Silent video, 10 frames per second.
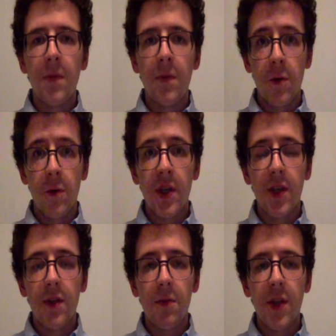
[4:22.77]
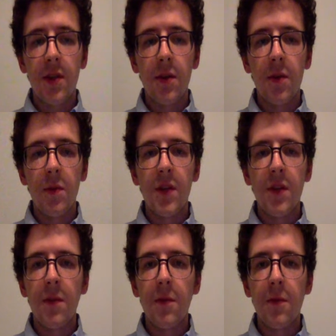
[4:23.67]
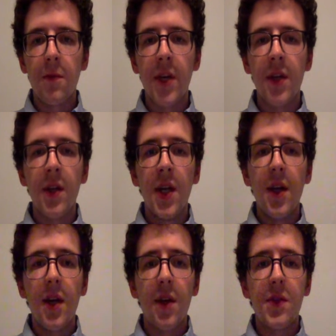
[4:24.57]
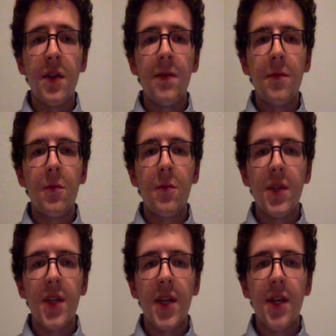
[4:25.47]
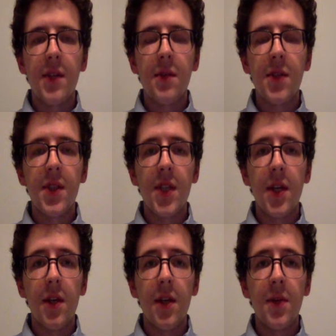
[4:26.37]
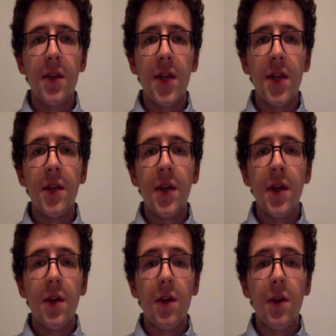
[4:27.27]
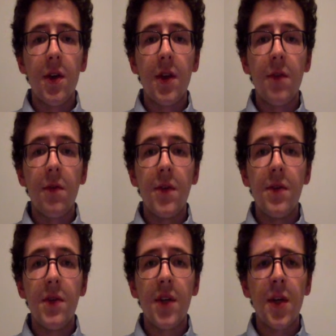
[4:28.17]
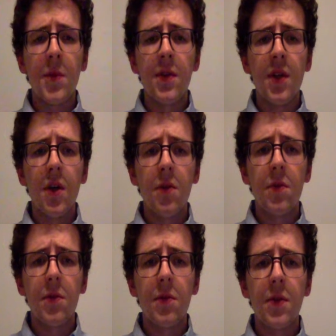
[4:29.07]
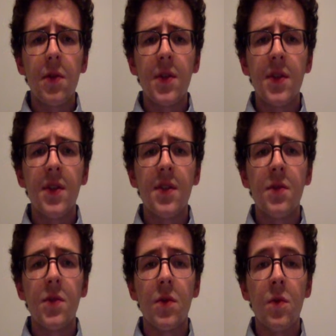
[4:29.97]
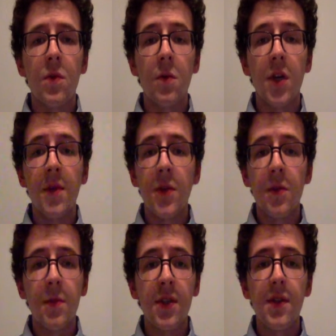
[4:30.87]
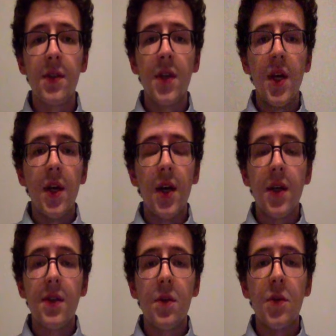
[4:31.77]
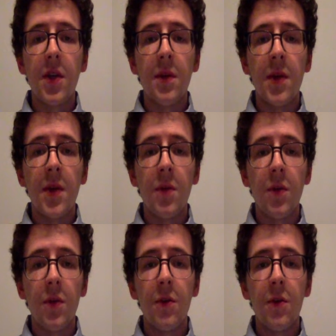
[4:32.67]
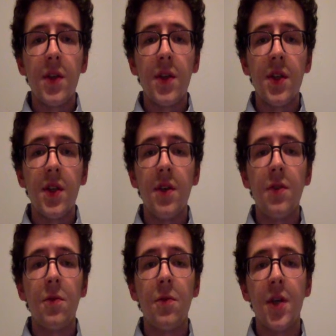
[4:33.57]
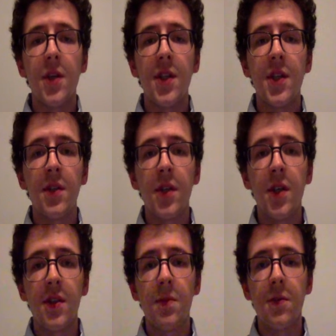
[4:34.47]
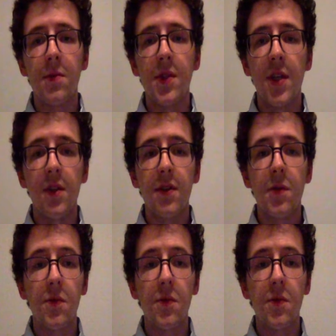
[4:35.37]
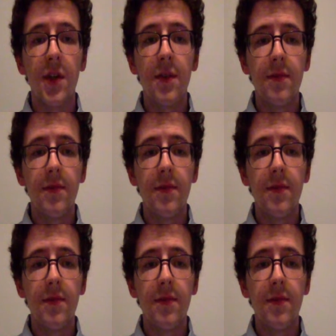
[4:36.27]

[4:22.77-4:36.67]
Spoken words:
working at the restaurant mentioned beforehand, and I was informally tasked with staying up to date on online reviews and coming to the owner with criticisms or compliments so we could improve and continue doing what our customers were telling us was working.